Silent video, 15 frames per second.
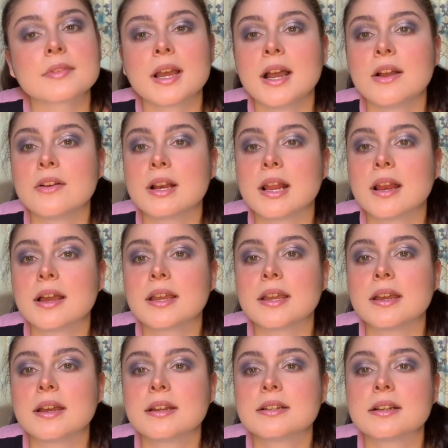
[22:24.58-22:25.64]
I really like
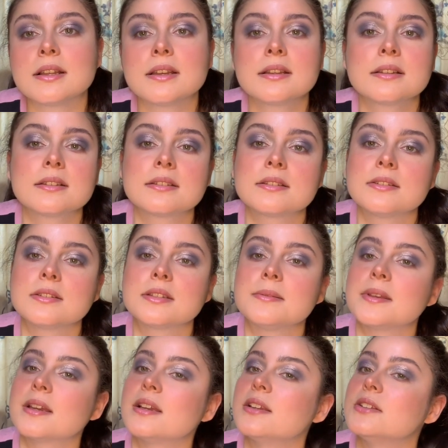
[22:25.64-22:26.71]
it actually. It's not
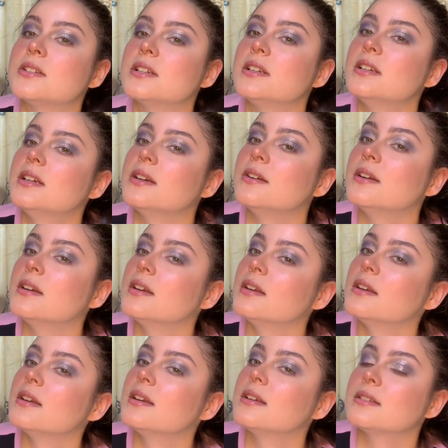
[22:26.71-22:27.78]
something I usually do.
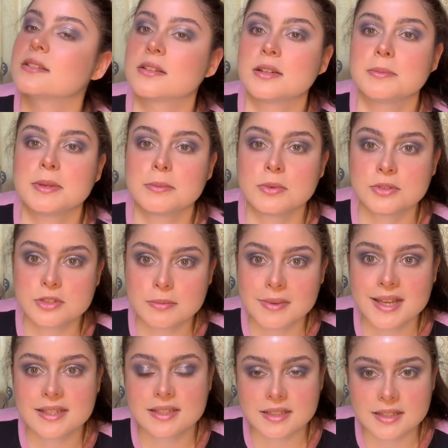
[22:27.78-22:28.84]
It's gone a bit more
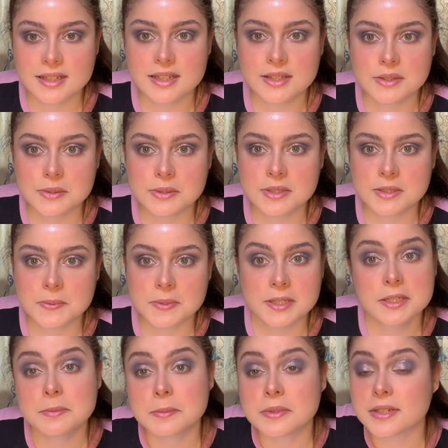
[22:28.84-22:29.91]
dramatic than I thought it
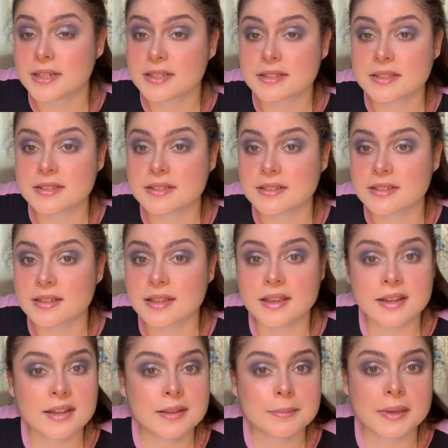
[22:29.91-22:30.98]
would, but it
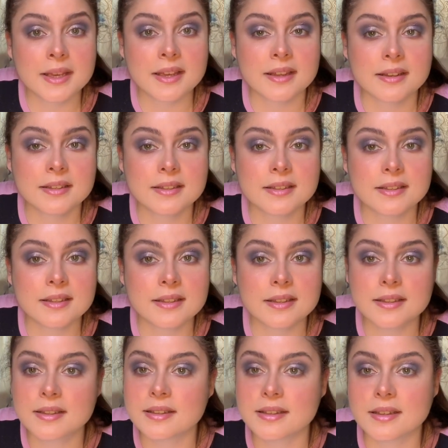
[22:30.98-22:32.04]
ain't bad.
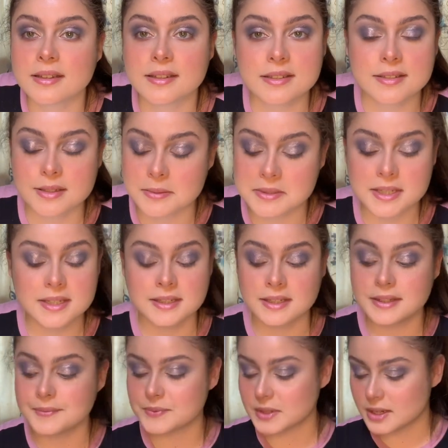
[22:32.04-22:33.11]
I need to stop saying
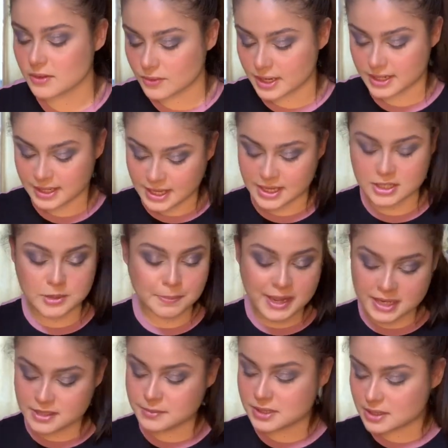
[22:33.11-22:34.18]
that. Right, yeah, so
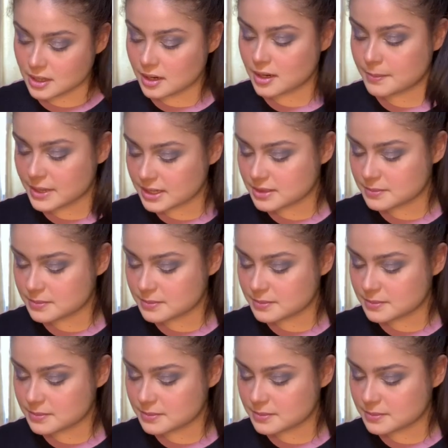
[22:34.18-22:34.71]
back to mascara.